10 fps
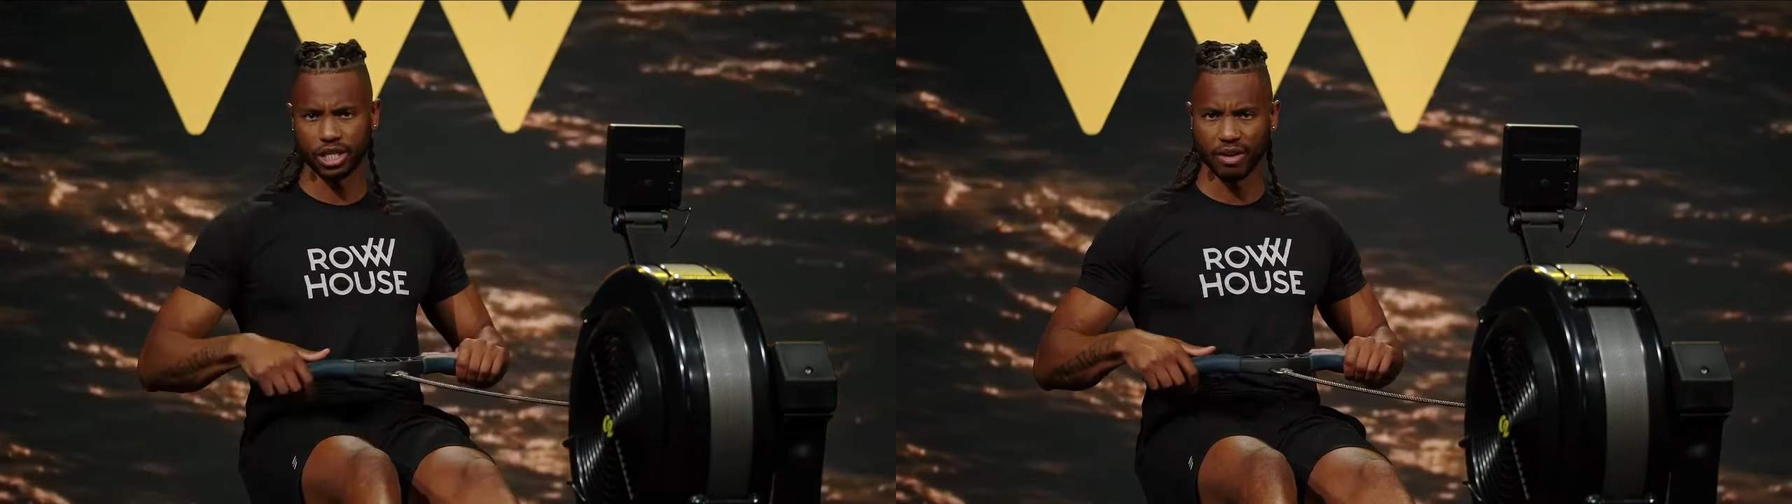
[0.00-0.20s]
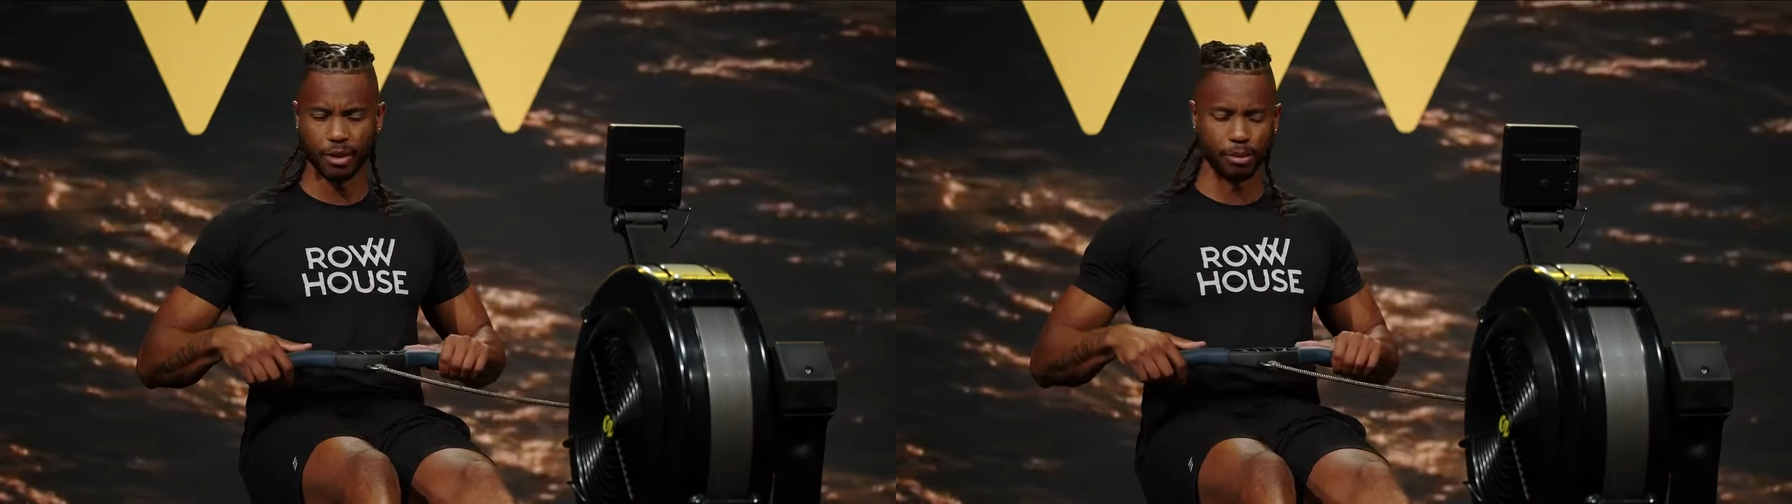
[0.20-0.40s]

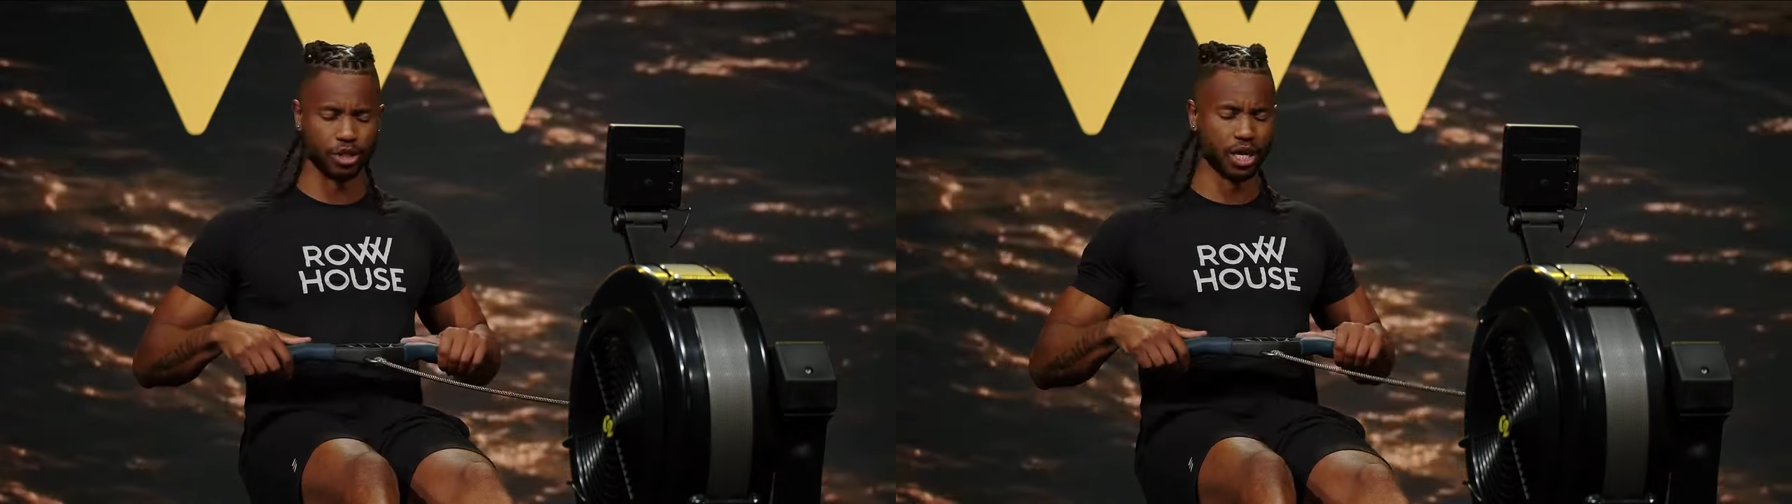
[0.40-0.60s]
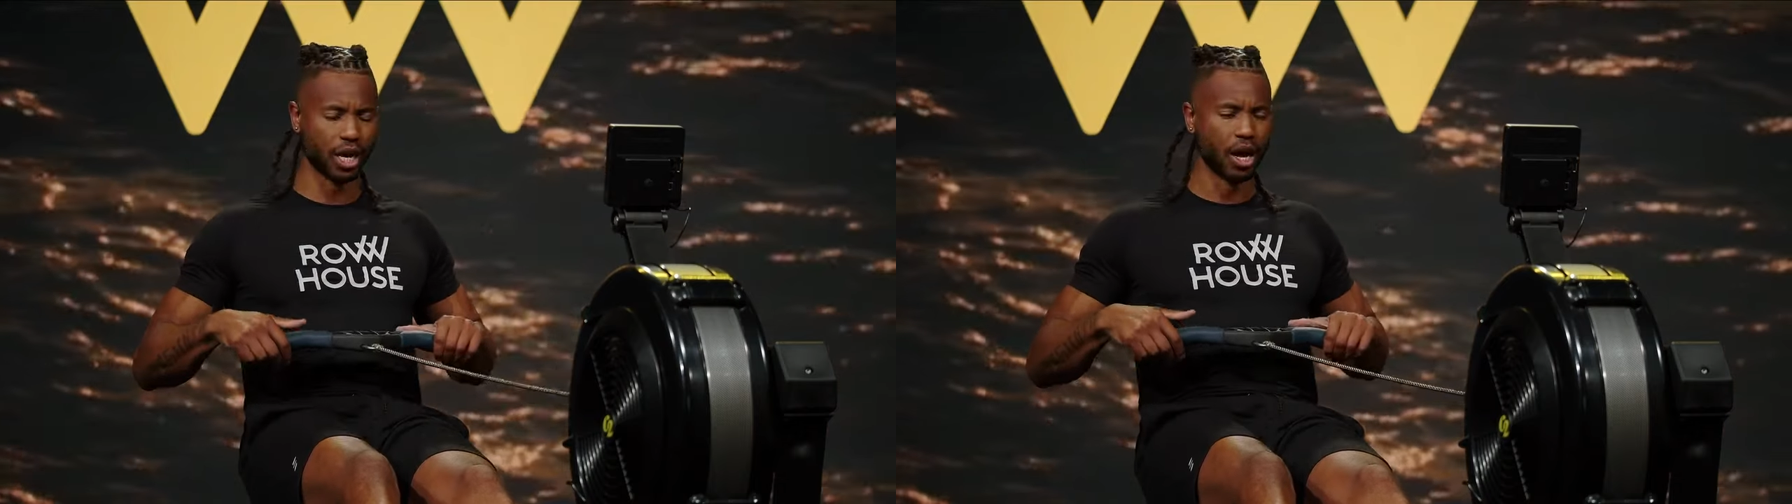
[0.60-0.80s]

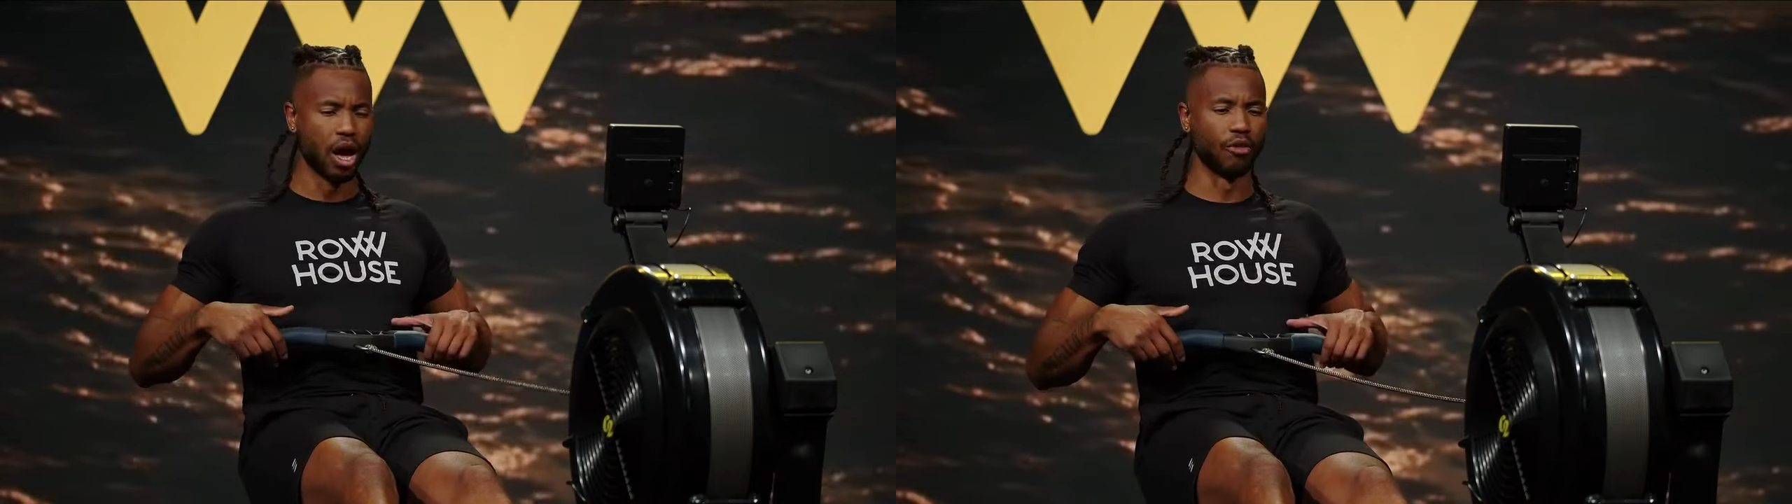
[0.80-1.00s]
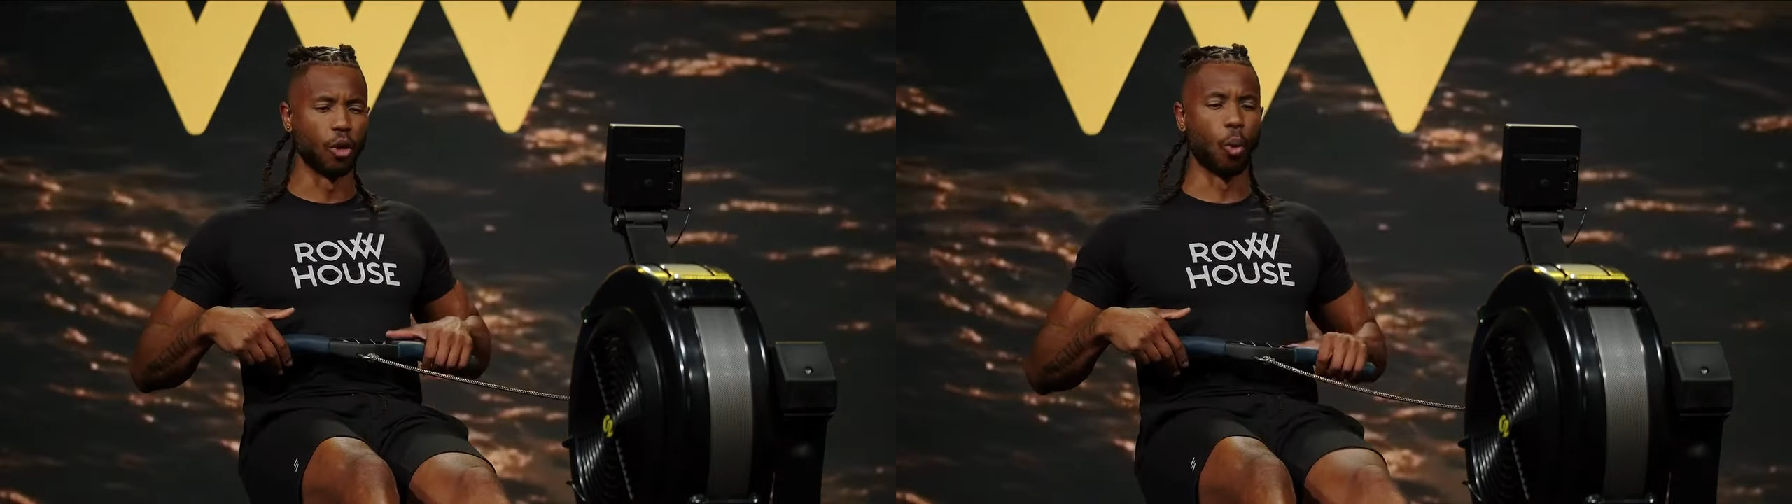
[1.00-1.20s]
70%
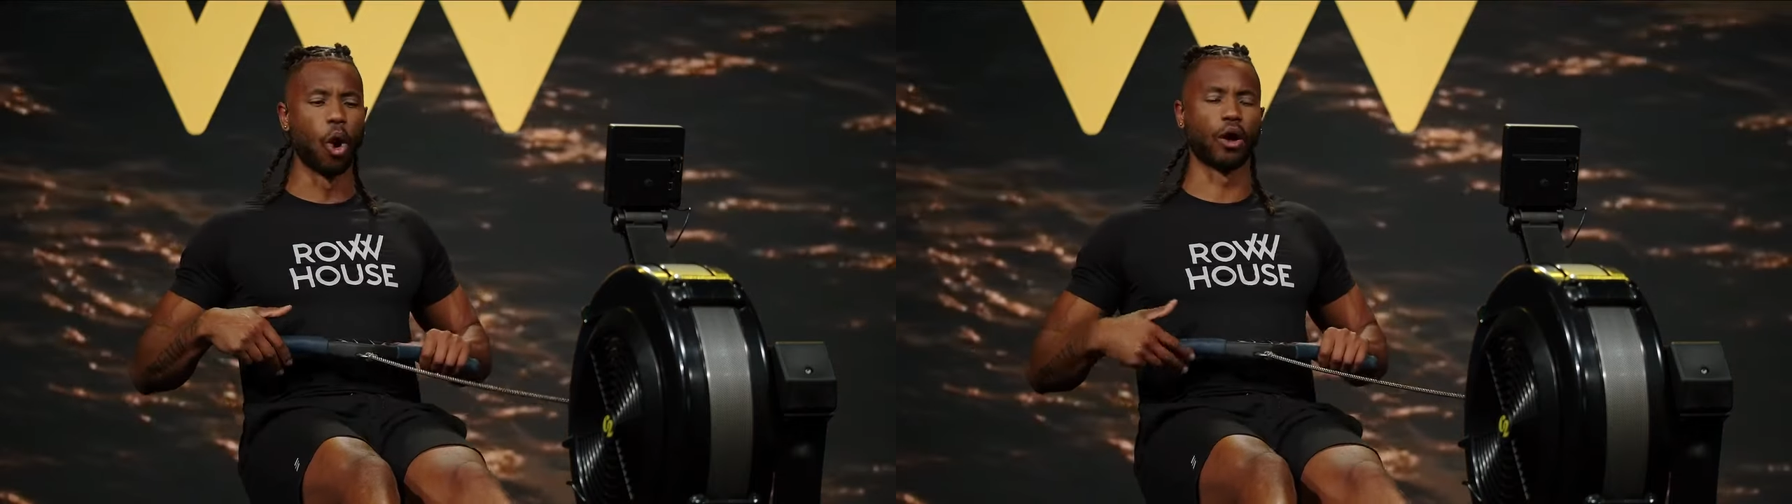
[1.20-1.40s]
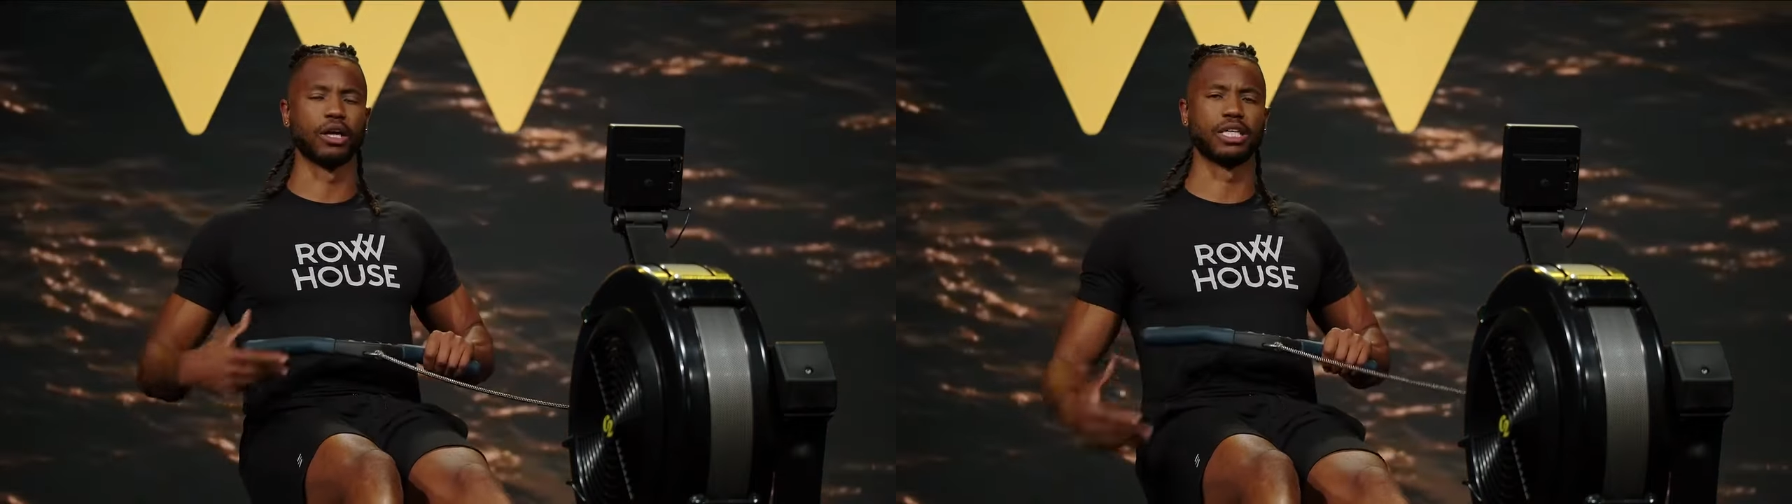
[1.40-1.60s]
of the
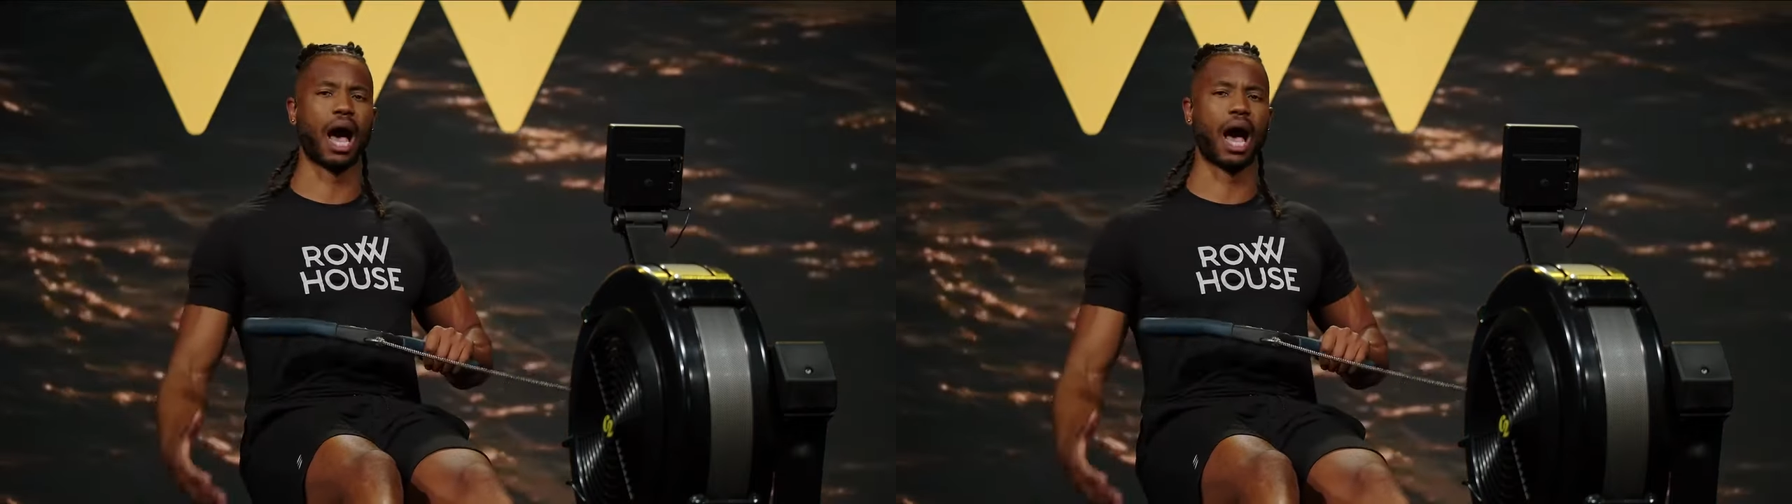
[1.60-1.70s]
work is